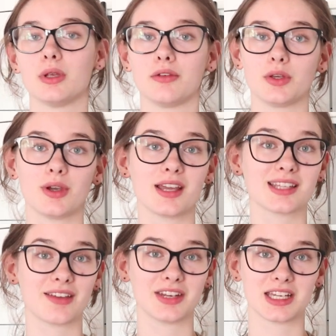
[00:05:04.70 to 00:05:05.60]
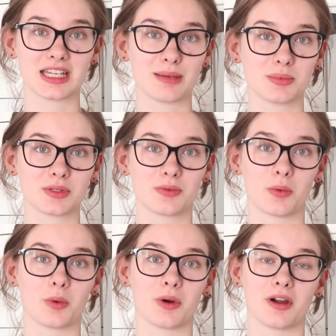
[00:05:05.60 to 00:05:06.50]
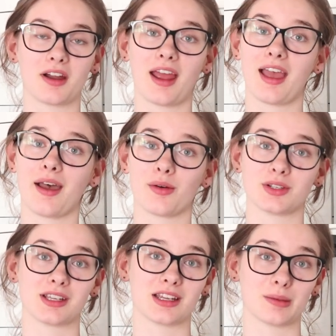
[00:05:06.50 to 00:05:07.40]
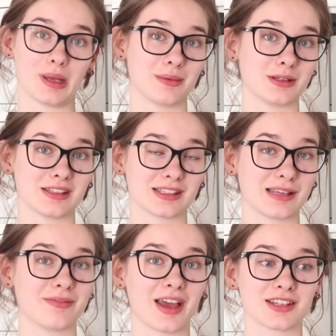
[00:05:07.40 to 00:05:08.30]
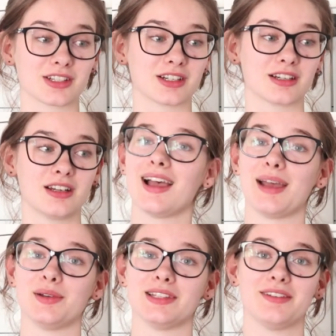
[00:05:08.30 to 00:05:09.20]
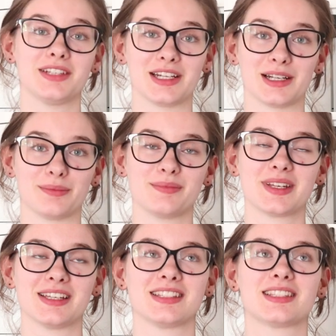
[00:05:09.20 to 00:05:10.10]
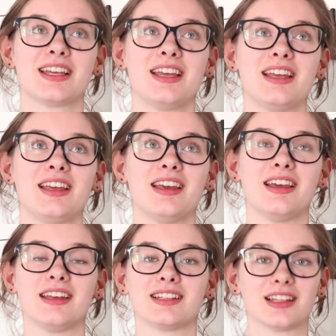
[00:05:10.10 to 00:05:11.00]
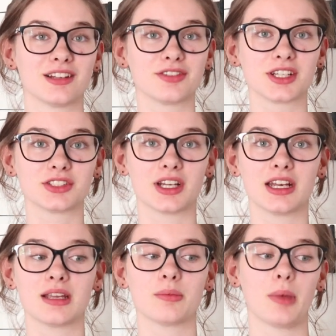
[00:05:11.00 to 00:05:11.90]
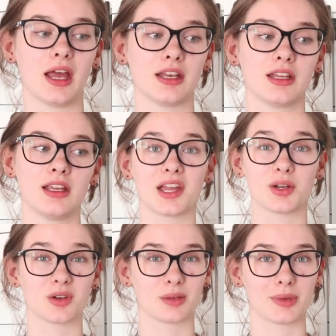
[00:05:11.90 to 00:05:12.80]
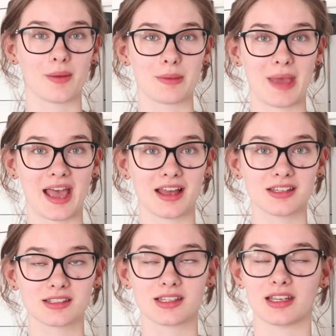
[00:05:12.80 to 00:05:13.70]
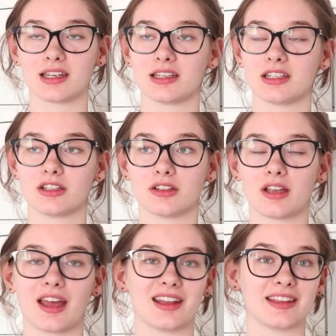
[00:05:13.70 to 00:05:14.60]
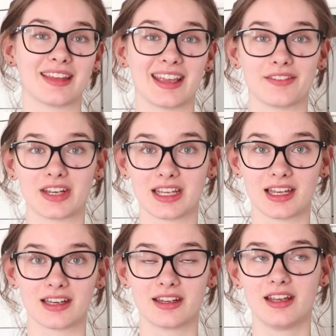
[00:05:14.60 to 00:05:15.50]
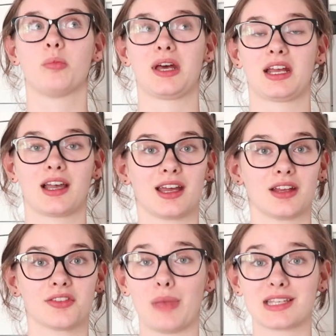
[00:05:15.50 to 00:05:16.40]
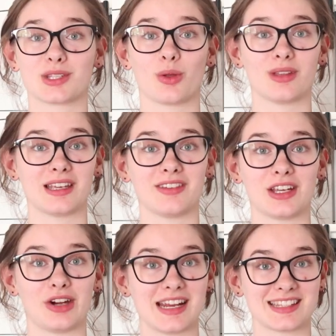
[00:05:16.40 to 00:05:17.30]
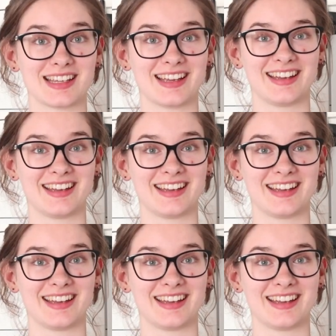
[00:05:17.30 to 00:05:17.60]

but if you guys have any tips for how to get your babies to sleep faster, I would love to hear them because it's a little frustrating, but I know it'll probably pass and he'll kind of get the hang of it again, but it kind of makes the whole evening crazy.